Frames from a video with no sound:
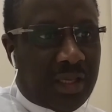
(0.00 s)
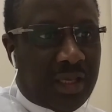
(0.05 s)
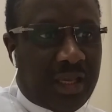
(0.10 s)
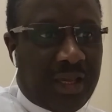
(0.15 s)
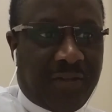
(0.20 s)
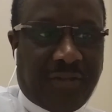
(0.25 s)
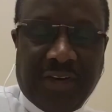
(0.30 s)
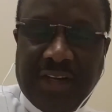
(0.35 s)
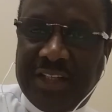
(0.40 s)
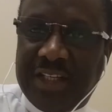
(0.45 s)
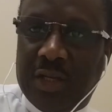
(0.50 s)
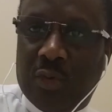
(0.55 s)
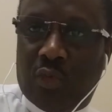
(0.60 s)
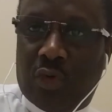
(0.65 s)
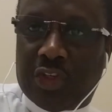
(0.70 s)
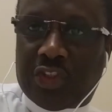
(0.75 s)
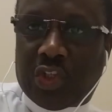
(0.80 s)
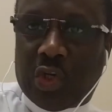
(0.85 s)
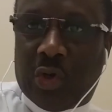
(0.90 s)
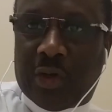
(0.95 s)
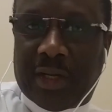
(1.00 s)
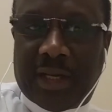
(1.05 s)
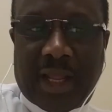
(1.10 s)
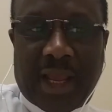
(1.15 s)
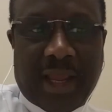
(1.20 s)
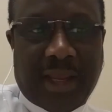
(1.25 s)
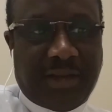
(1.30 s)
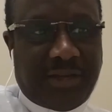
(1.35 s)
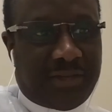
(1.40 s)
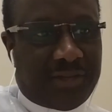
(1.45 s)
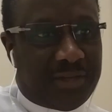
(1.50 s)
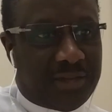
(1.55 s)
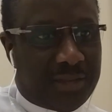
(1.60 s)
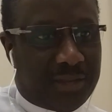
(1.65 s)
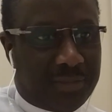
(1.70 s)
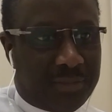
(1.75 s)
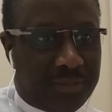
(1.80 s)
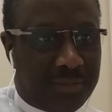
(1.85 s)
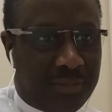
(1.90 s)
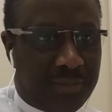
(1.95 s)
Everything was organized
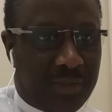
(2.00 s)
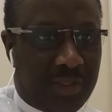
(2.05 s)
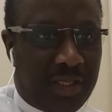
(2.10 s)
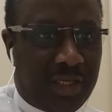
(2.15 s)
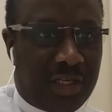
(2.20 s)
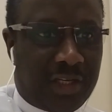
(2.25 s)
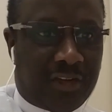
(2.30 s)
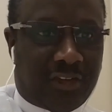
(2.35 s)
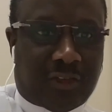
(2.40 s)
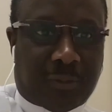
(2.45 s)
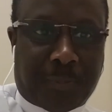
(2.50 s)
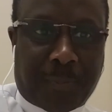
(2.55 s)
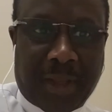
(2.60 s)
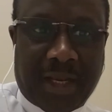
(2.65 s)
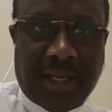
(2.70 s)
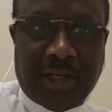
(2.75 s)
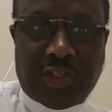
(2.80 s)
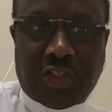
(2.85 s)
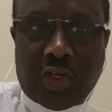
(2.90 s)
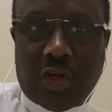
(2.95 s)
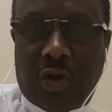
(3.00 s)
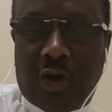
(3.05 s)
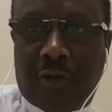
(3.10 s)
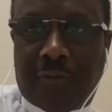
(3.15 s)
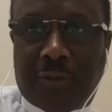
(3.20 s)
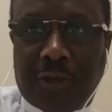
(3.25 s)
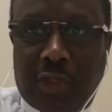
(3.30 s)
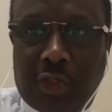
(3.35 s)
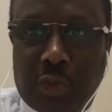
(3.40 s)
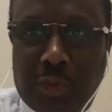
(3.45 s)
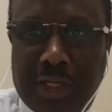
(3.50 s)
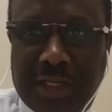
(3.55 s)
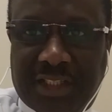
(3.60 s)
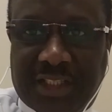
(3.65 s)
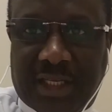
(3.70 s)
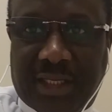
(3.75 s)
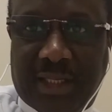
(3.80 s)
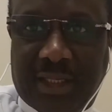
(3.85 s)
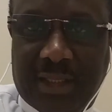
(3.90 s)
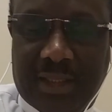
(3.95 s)
in the spirit of
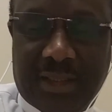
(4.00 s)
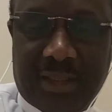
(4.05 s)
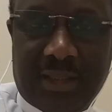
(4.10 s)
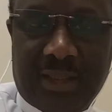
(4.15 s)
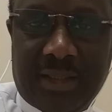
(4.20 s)
unity,